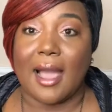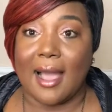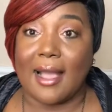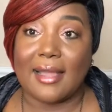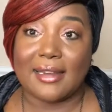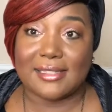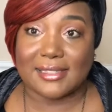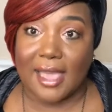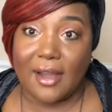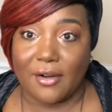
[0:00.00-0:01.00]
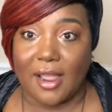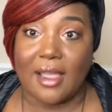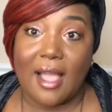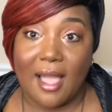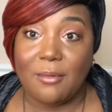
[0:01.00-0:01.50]
On
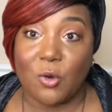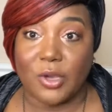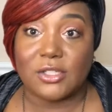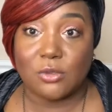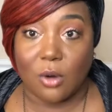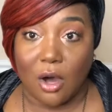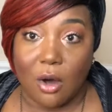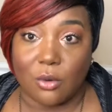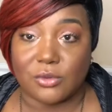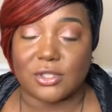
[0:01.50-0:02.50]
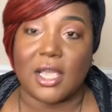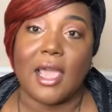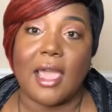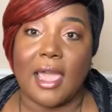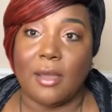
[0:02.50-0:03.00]
Saturday, I'm going to host
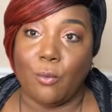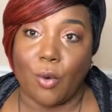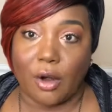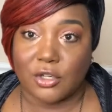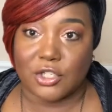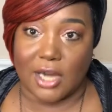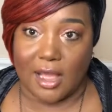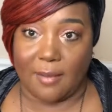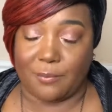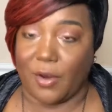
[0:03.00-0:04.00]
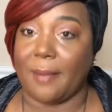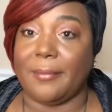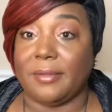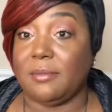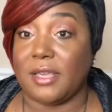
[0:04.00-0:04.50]
a workshop,
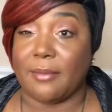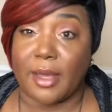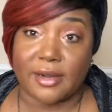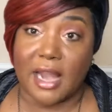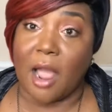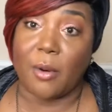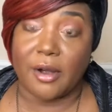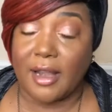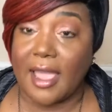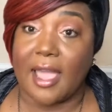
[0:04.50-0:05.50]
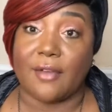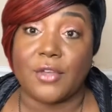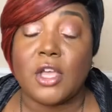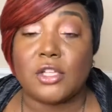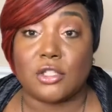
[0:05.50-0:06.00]
probably be about an hour and a
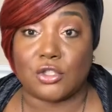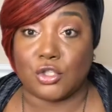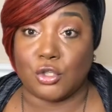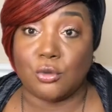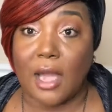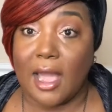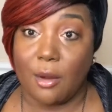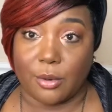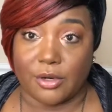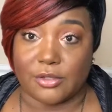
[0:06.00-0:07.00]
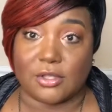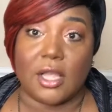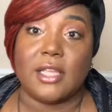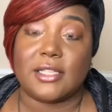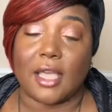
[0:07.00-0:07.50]
half to two hours
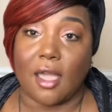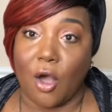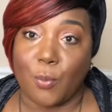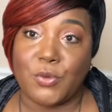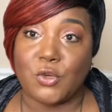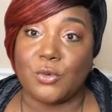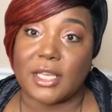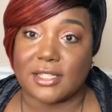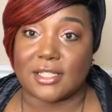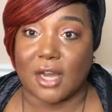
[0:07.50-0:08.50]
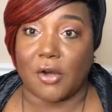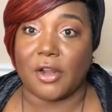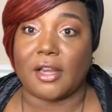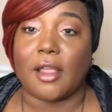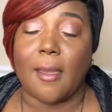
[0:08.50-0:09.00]
to help you get
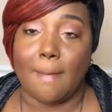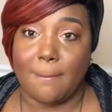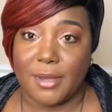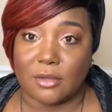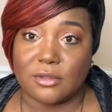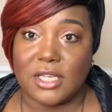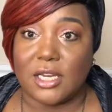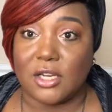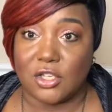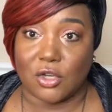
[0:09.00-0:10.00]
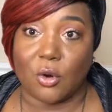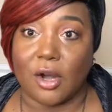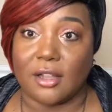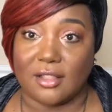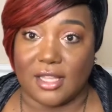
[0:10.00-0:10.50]
started building
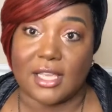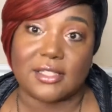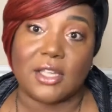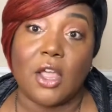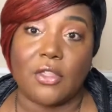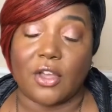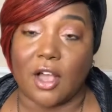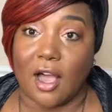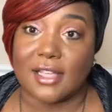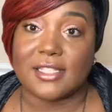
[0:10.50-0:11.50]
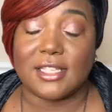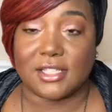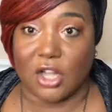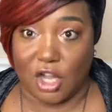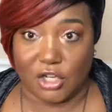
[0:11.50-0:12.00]
your list. The cost
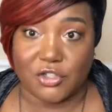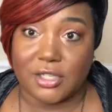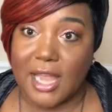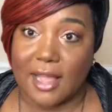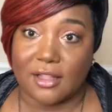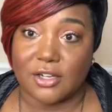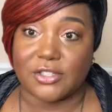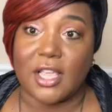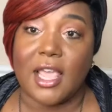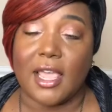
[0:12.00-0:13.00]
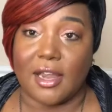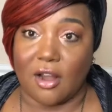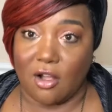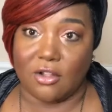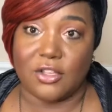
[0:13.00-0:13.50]
is one hundred dollars, and
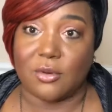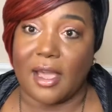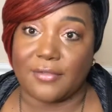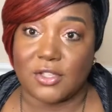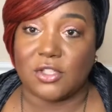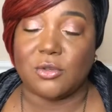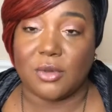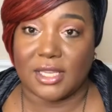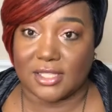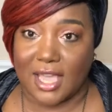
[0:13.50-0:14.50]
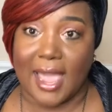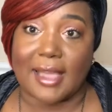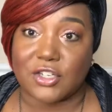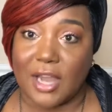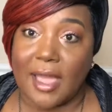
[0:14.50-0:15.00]
all you have to do is
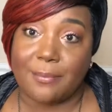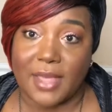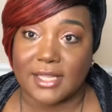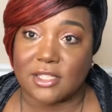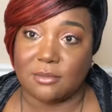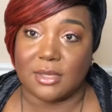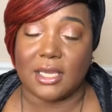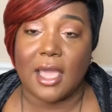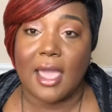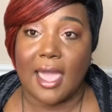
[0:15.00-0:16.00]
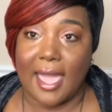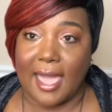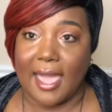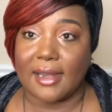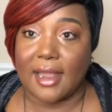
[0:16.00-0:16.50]
cash app that to me
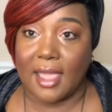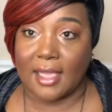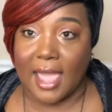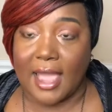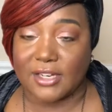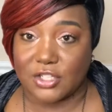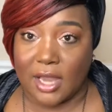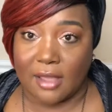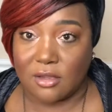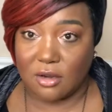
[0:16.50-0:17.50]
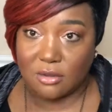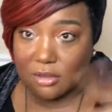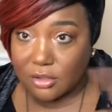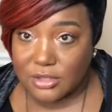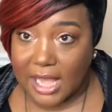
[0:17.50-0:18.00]
at cash at, you know, the
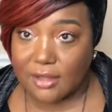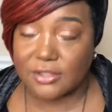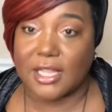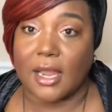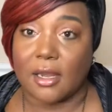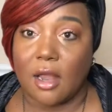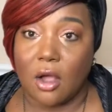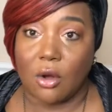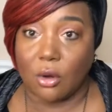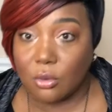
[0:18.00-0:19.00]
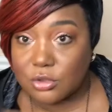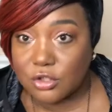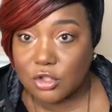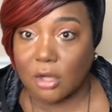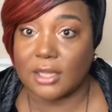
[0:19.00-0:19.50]
little dollar sign, Haute
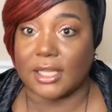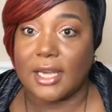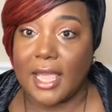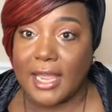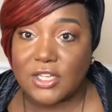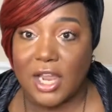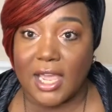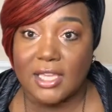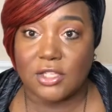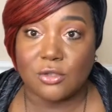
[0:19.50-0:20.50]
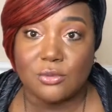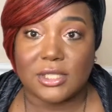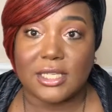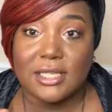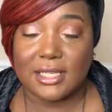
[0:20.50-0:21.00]
Chocolate, H A U
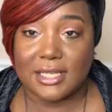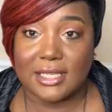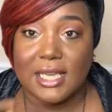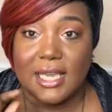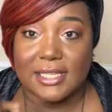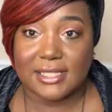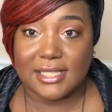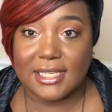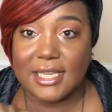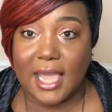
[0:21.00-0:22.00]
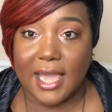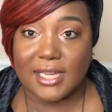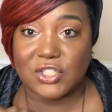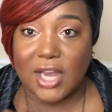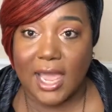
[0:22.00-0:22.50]
T E C
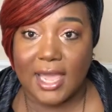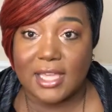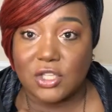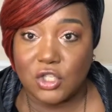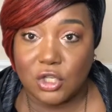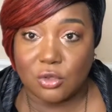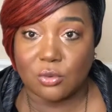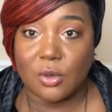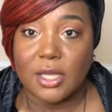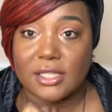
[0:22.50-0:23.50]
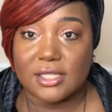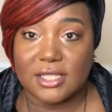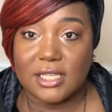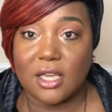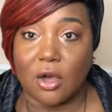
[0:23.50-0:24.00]
H A U
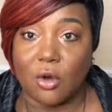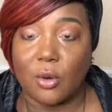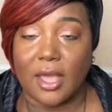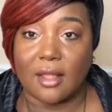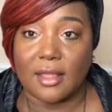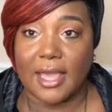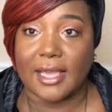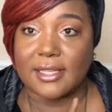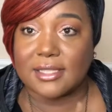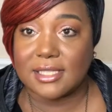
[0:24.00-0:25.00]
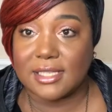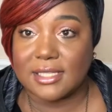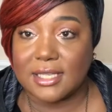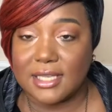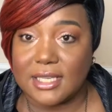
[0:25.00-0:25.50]
C O L A T
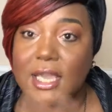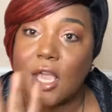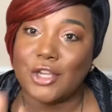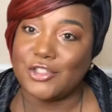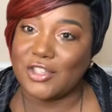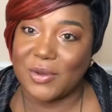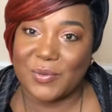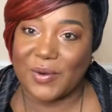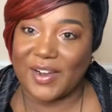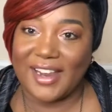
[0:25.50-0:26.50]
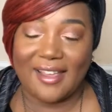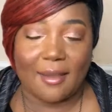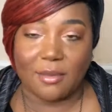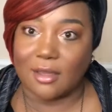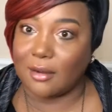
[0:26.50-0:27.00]
T E. Don't worry,
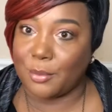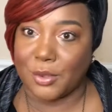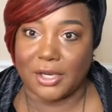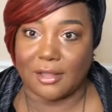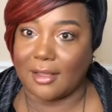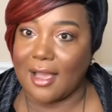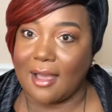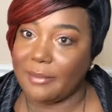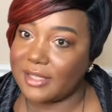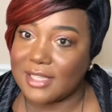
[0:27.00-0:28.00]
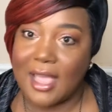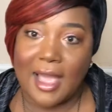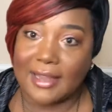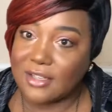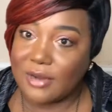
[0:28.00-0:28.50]
I'm going to put it in the comments.
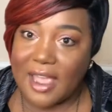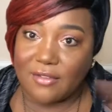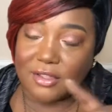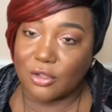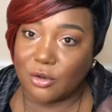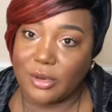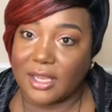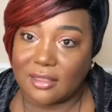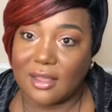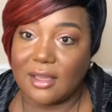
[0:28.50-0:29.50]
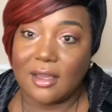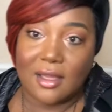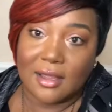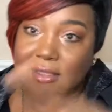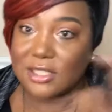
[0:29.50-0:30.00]
I don't have a little quick thing
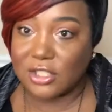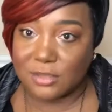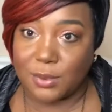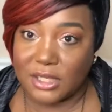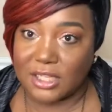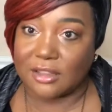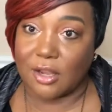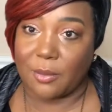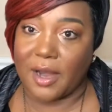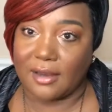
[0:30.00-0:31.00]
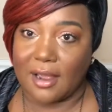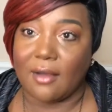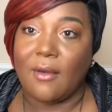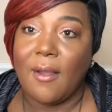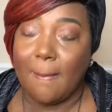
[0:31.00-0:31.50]
to just put it there right
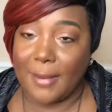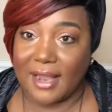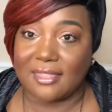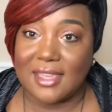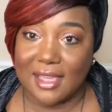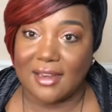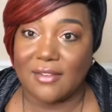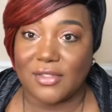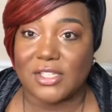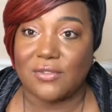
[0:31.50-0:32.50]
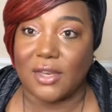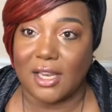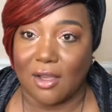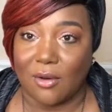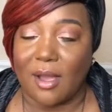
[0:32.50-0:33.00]
now, but at the end of this
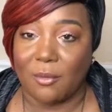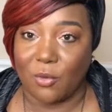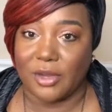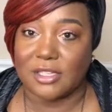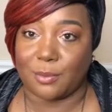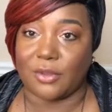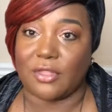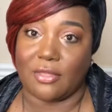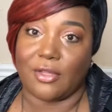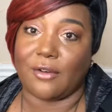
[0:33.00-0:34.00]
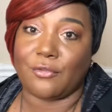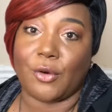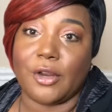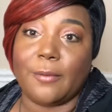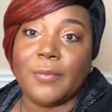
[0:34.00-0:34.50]
video, I'm going to put that there
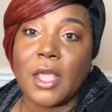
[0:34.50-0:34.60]
for you.